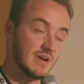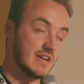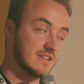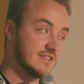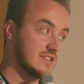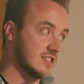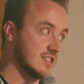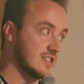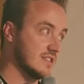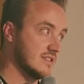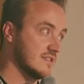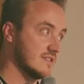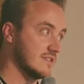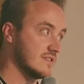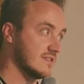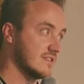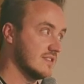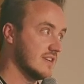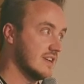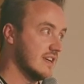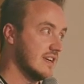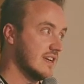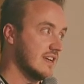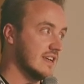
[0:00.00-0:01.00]

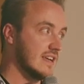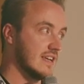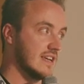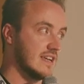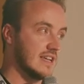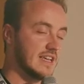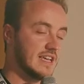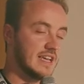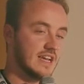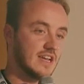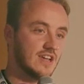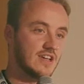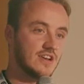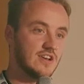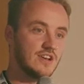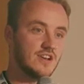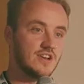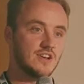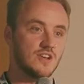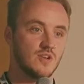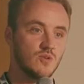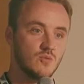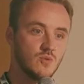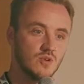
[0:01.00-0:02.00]
partitions, it can
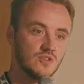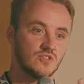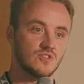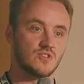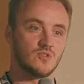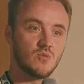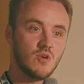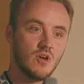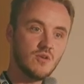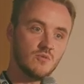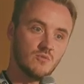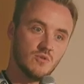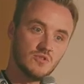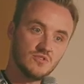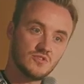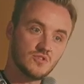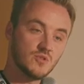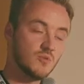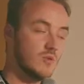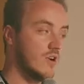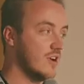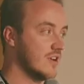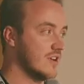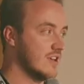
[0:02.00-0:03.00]
only do one to one, one
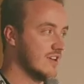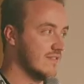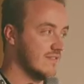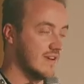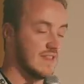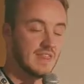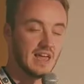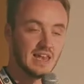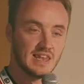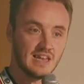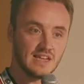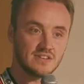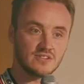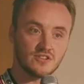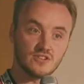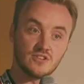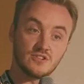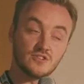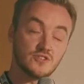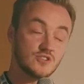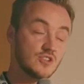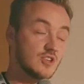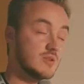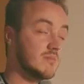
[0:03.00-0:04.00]
to one, and then that last
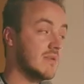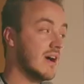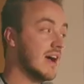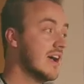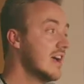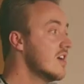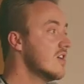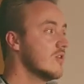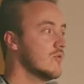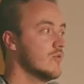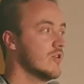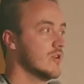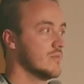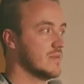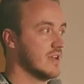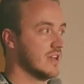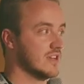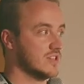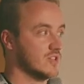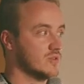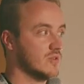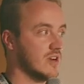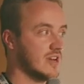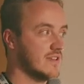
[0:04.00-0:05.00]
consumer would have be
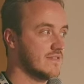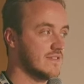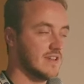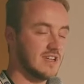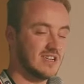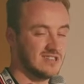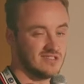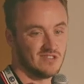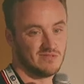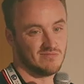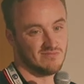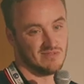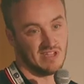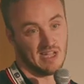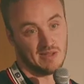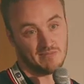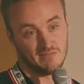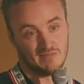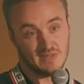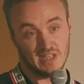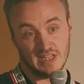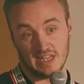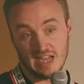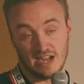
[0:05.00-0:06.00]
able to do anything. Yeah,
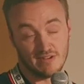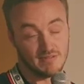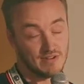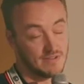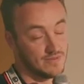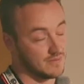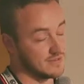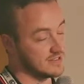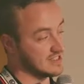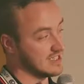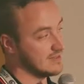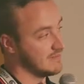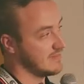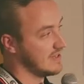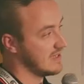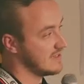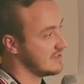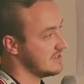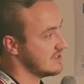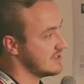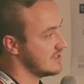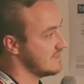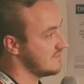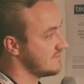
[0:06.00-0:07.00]
it can't read from the same
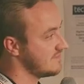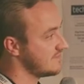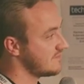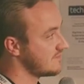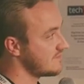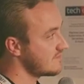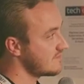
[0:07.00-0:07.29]
partition.